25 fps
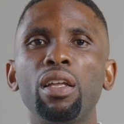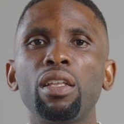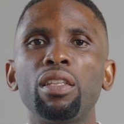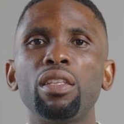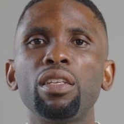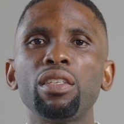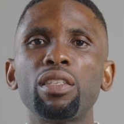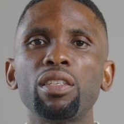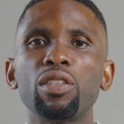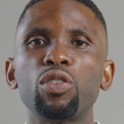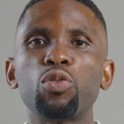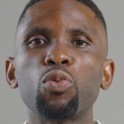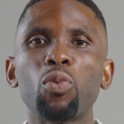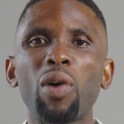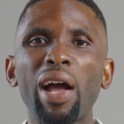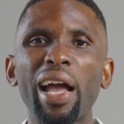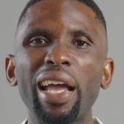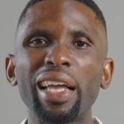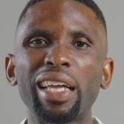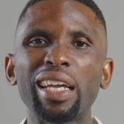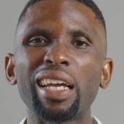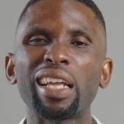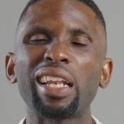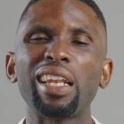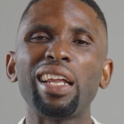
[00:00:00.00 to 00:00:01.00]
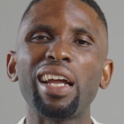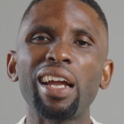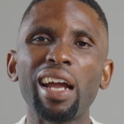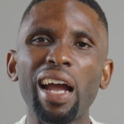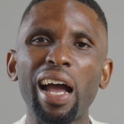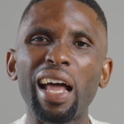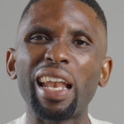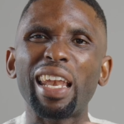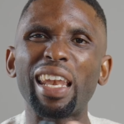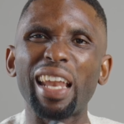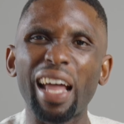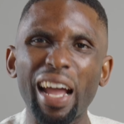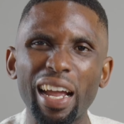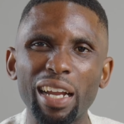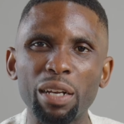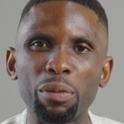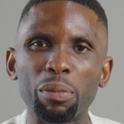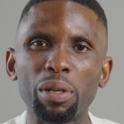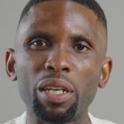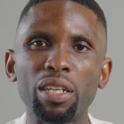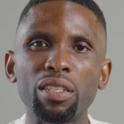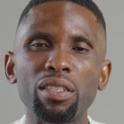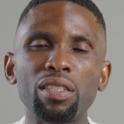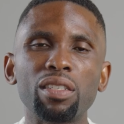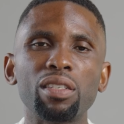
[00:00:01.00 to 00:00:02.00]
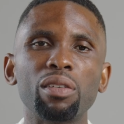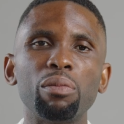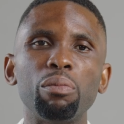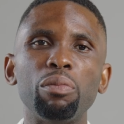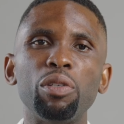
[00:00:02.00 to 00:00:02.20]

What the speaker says: This is why clear alignment